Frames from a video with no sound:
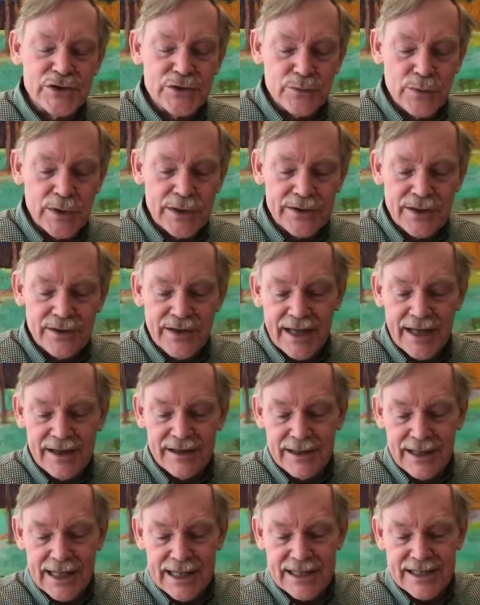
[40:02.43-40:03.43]
with the then
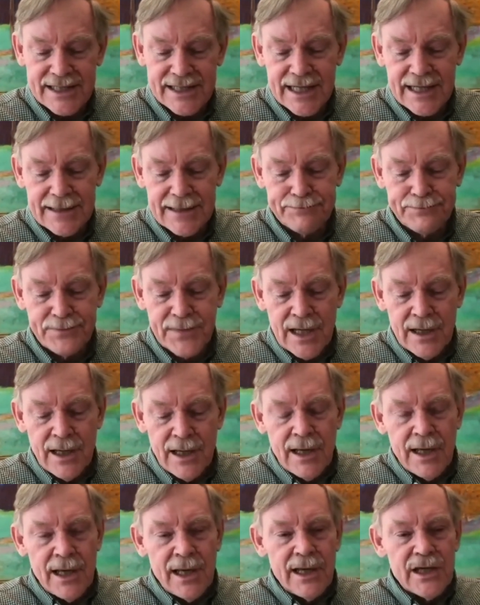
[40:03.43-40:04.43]
EC?
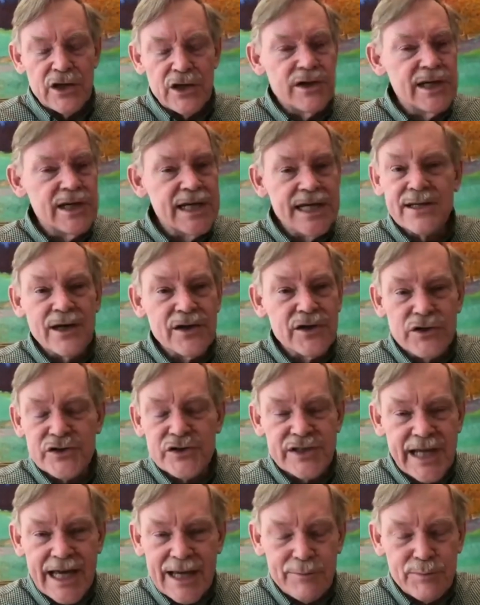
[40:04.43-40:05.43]
You need to
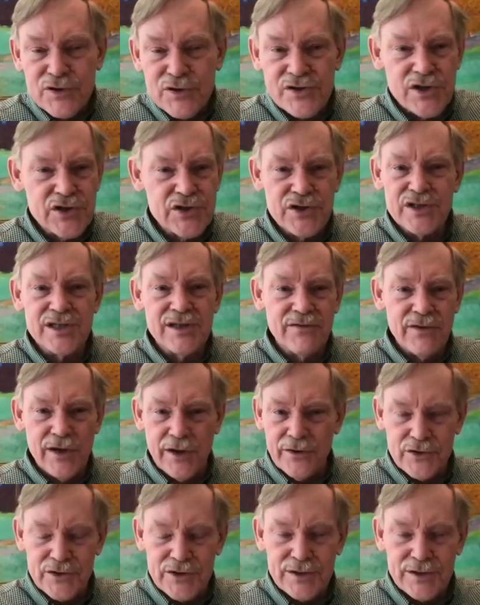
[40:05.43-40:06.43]
understand positions of
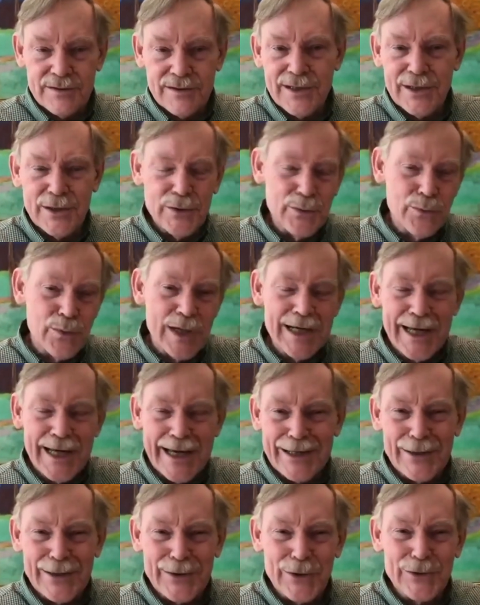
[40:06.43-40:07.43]
others. You relayed
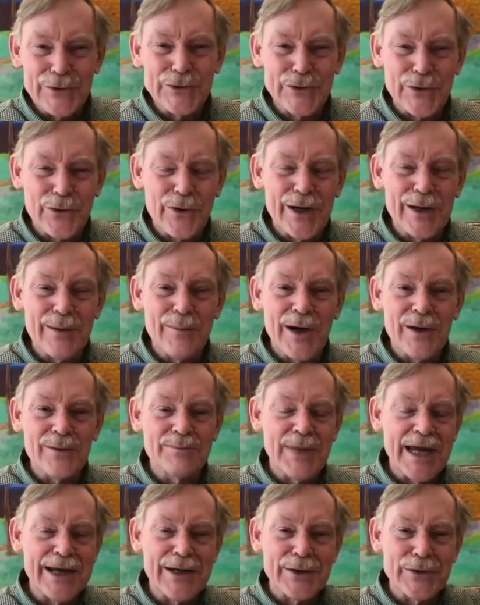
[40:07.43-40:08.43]
a little story about
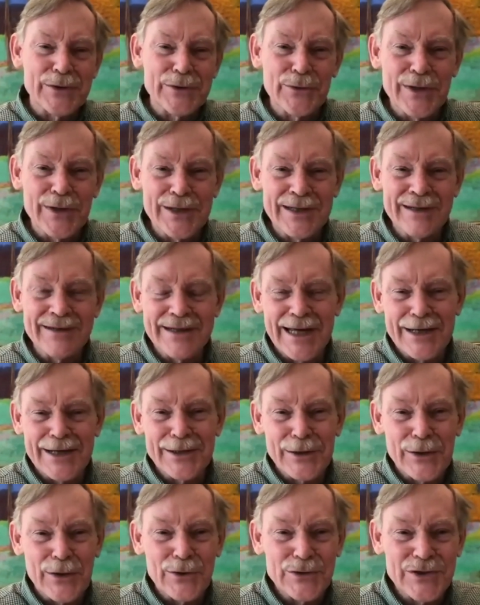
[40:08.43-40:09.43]
Baker doing debt
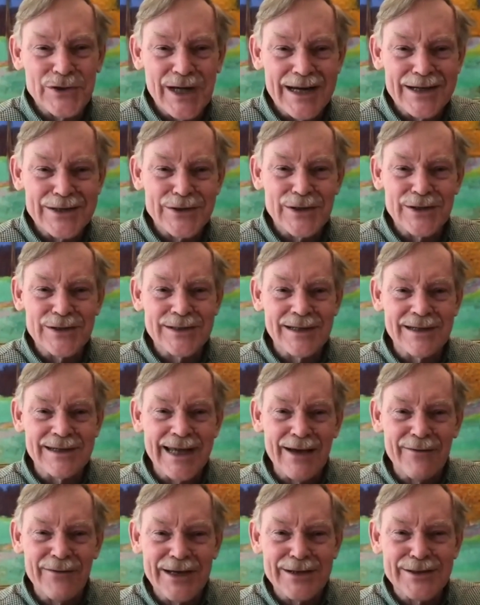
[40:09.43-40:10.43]
negotiations and
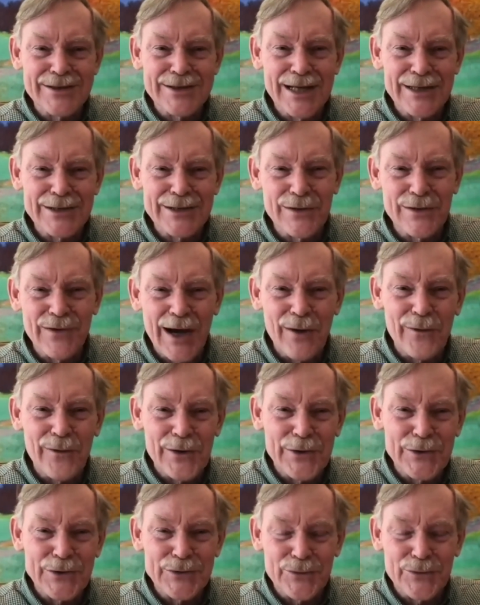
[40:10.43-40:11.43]
having a sense of how
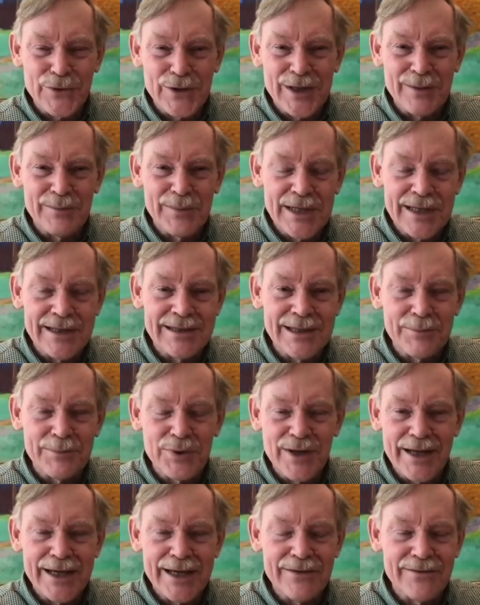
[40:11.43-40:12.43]
others were going to be in the
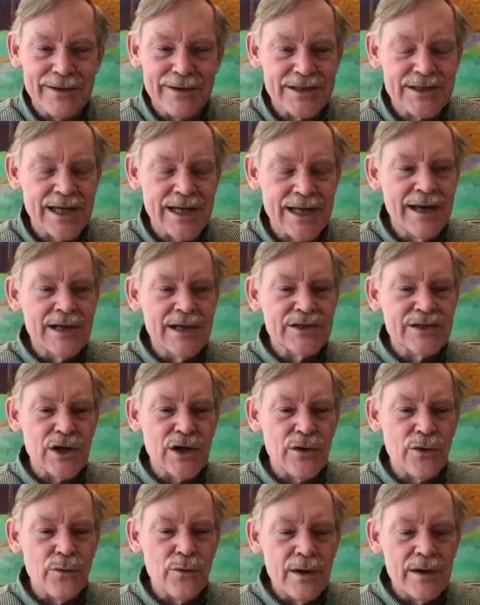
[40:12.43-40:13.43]
play of this.
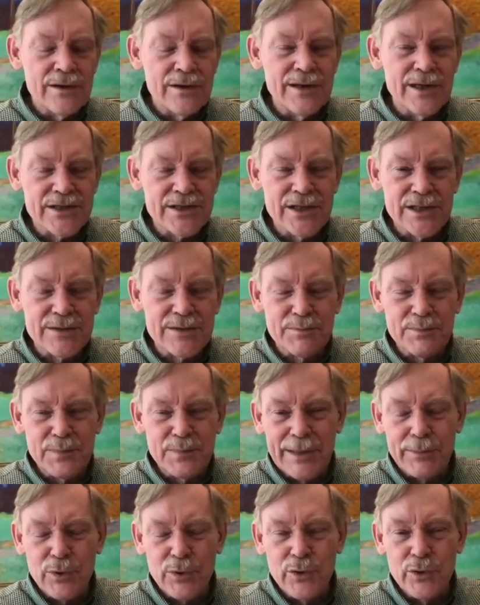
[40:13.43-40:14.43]
So this is
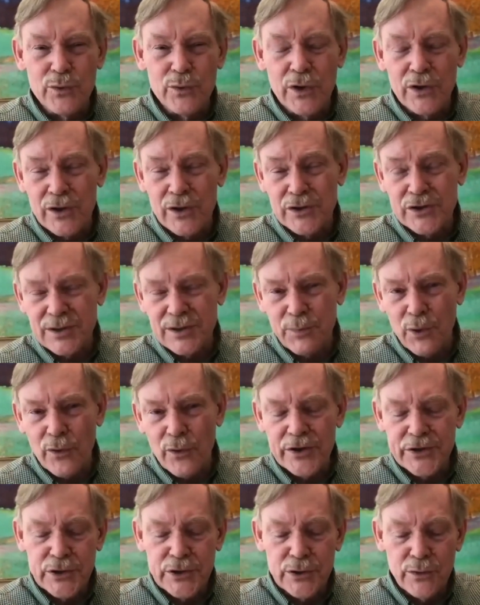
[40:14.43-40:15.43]
people who are going to
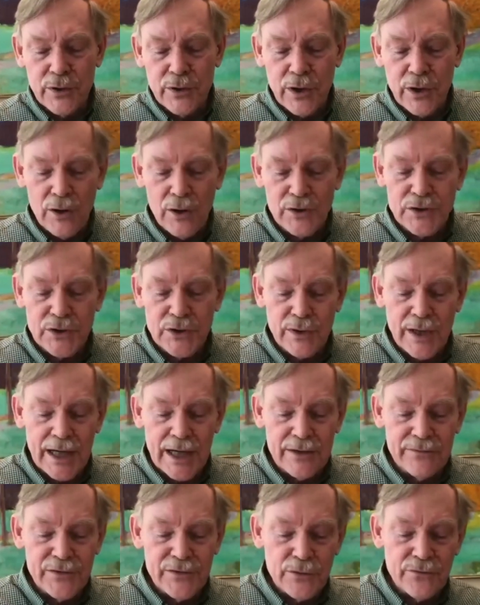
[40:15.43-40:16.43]
support you and also kind
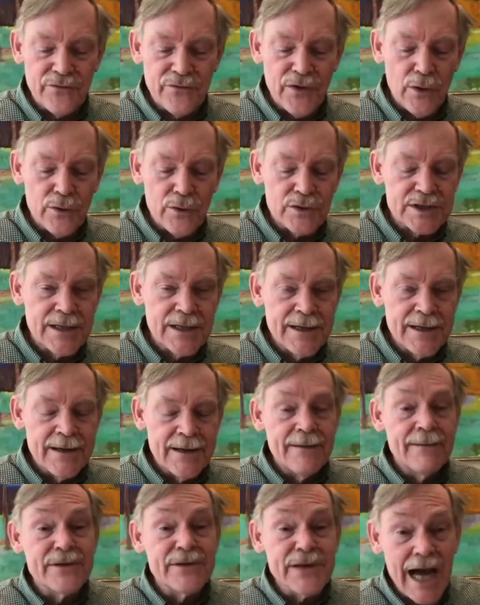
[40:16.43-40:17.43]
of your foes.
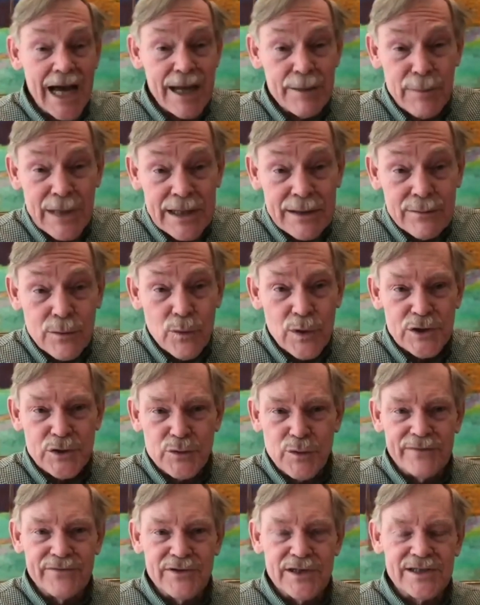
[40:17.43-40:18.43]
Timing, which
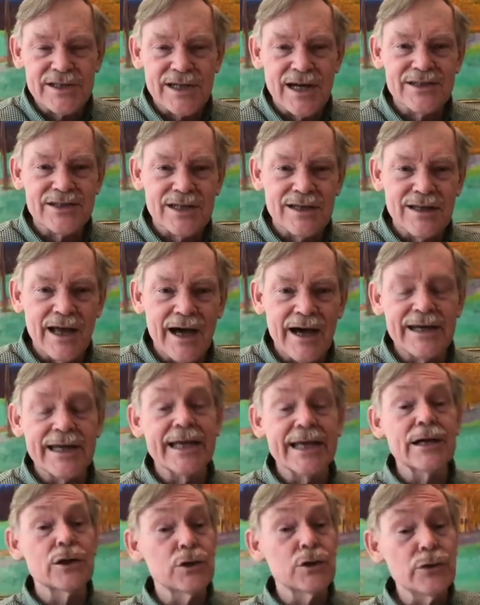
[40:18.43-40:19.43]
we've discussed a lot,
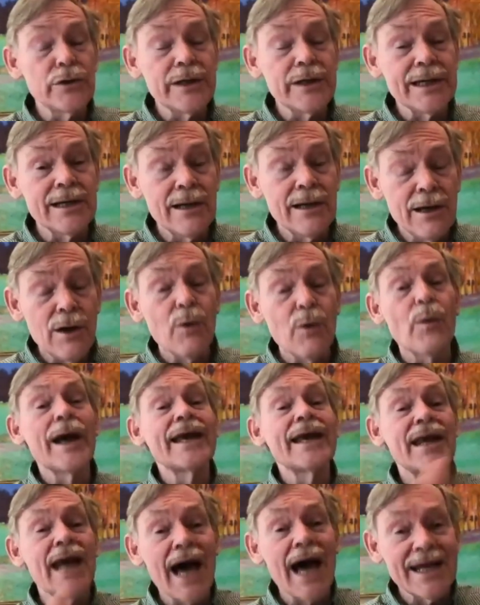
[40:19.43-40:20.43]
including
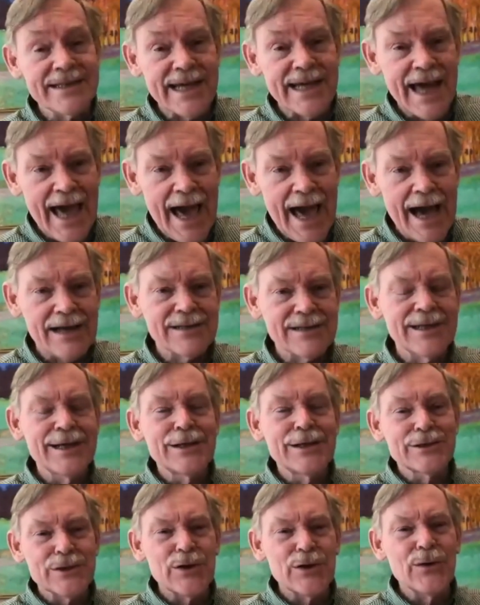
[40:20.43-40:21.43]
when not to act.
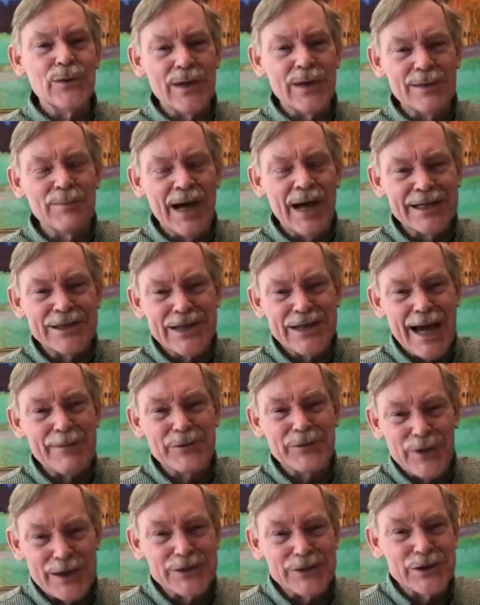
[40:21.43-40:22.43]
So in my
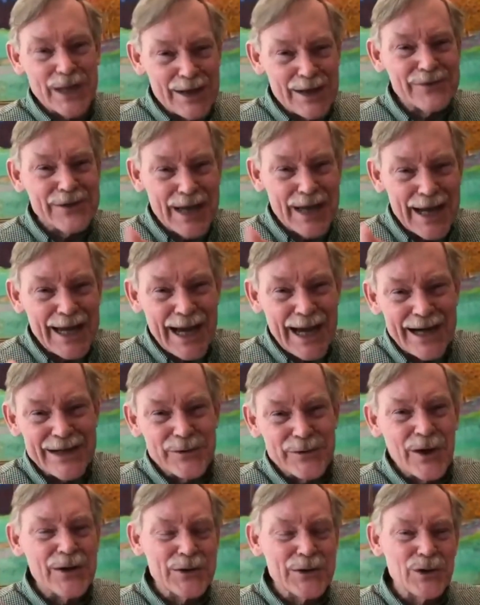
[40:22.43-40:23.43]
chapter on JFK, I
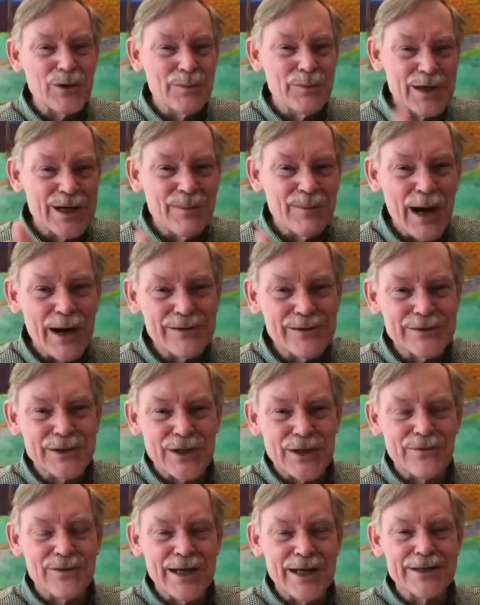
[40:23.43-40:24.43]
draw a little bit about sort
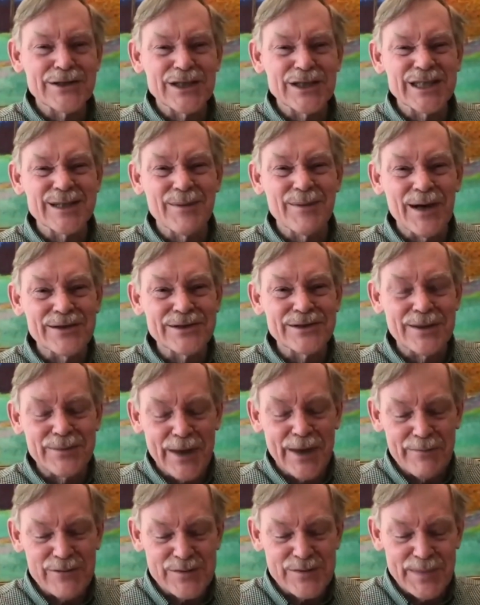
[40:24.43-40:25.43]
of lessons about
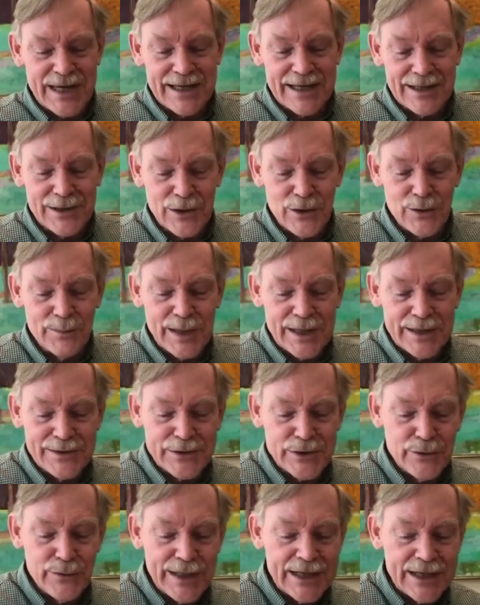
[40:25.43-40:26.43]
sometimes being a little bit
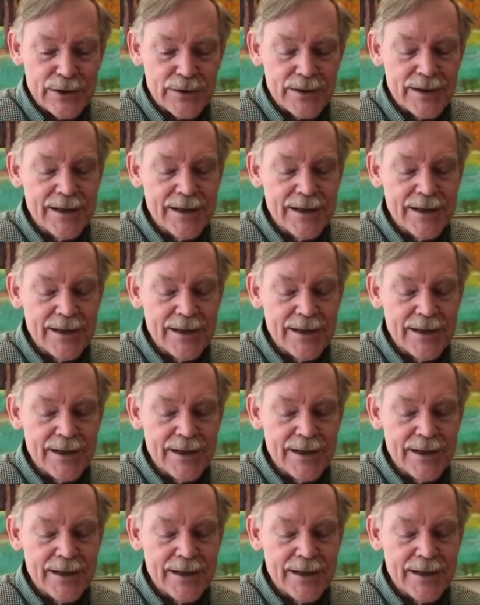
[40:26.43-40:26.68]
too eager.